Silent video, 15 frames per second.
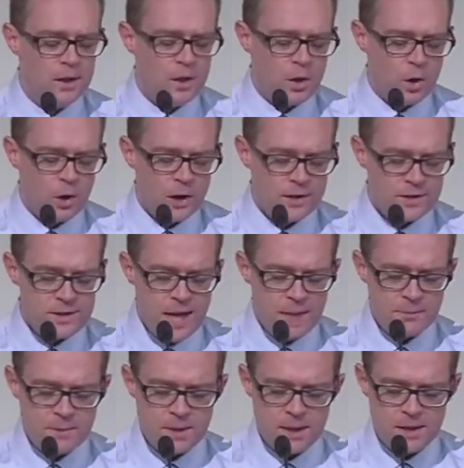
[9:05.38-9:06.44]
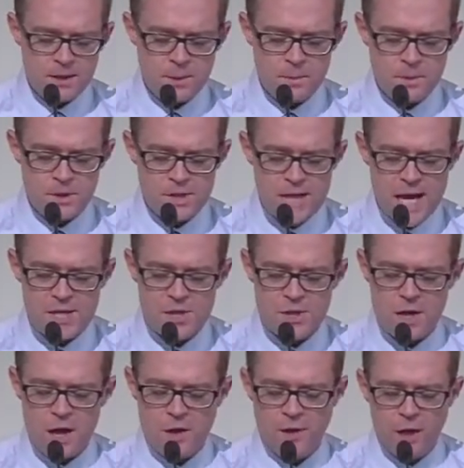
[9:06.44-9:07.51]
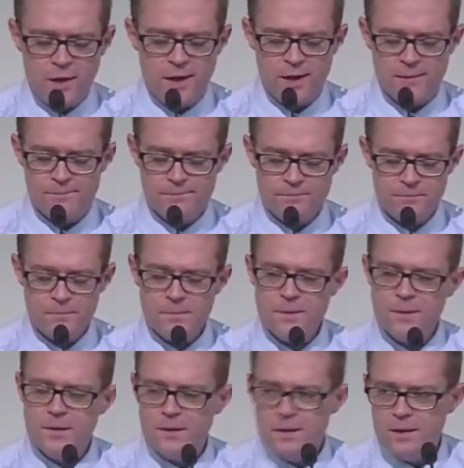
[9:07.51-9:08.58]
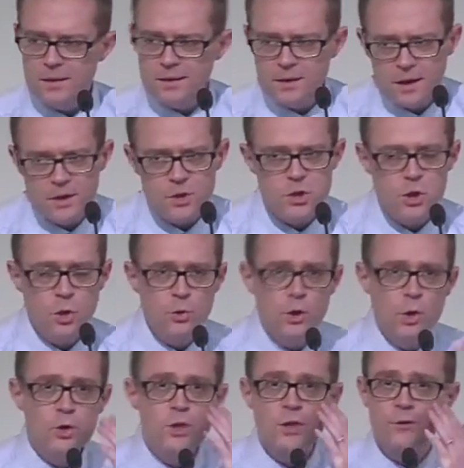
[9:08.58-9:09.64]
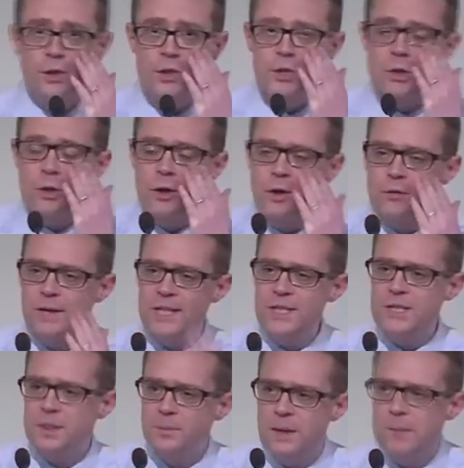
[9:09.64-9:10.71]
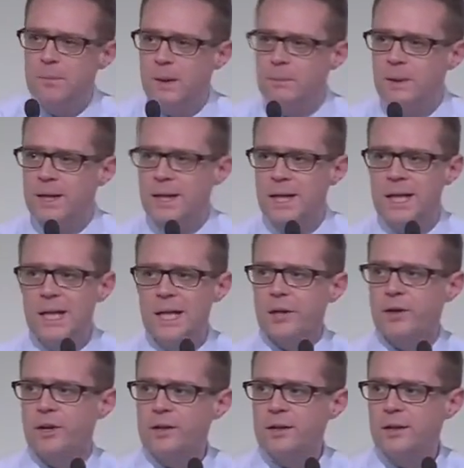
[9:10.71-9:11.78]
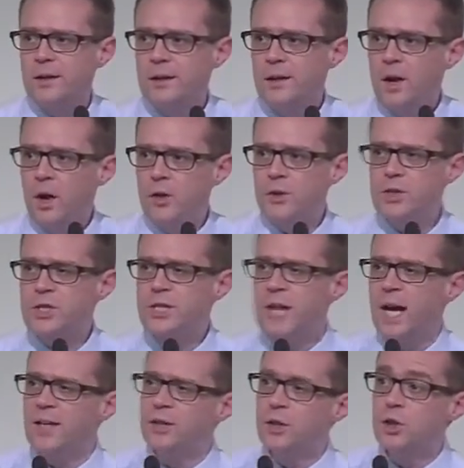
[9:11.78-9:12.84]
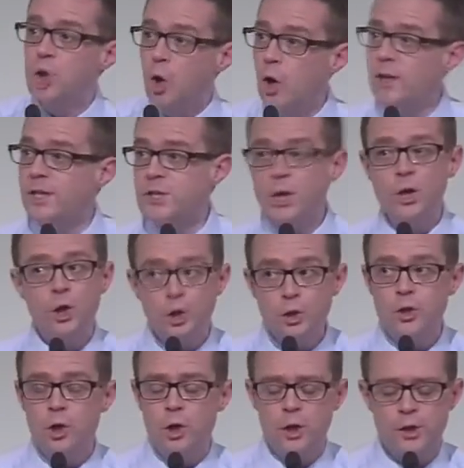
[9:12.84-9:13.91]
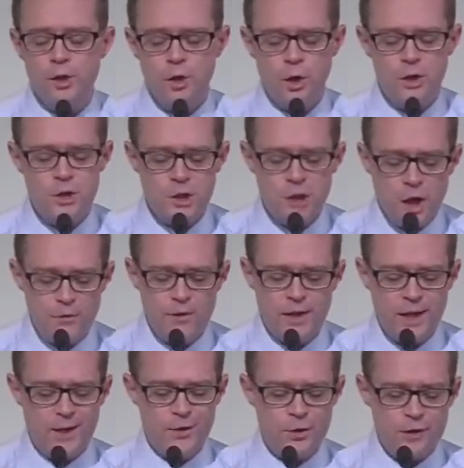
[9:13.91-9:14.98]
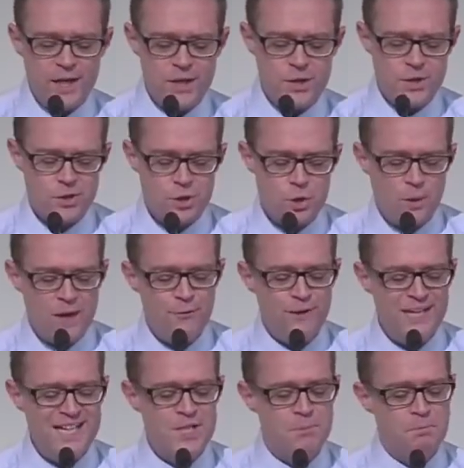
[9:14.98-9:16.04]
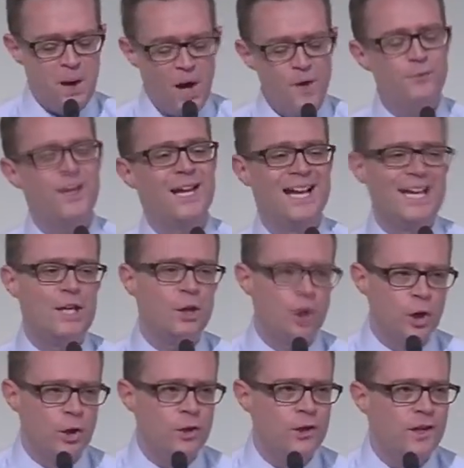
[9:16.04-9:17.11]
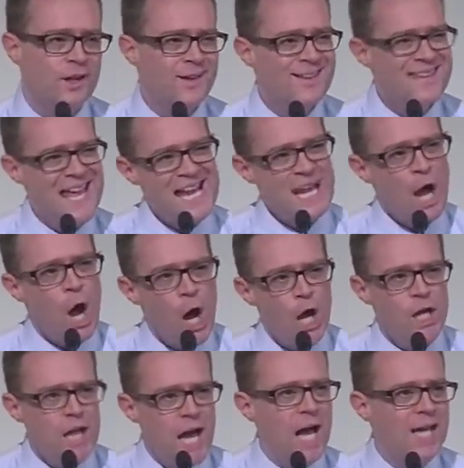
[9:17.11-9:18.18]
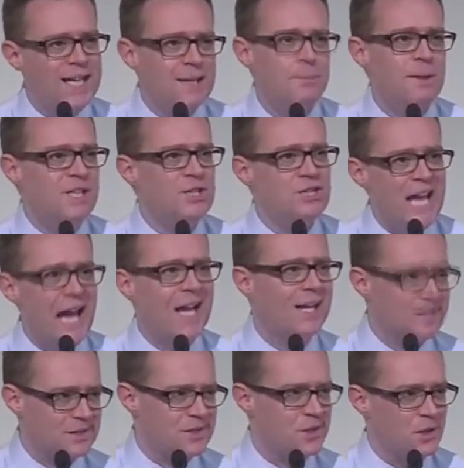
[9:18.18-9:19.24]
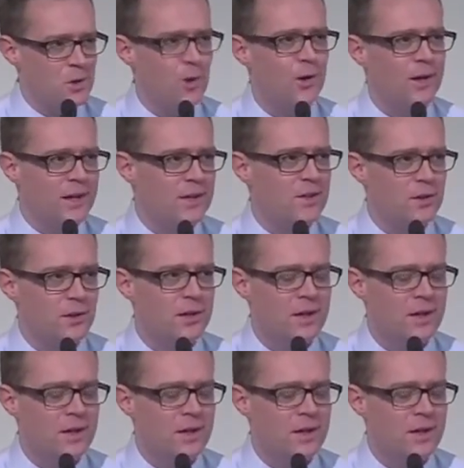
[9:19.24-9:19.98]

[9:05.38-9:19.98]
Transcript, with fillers: or attempting to possess another. And so, those of us who are reasonably biblically literate understand that God is a good God. God's loving and gracious. So, if He is perfectly good, then how can he be jealous according to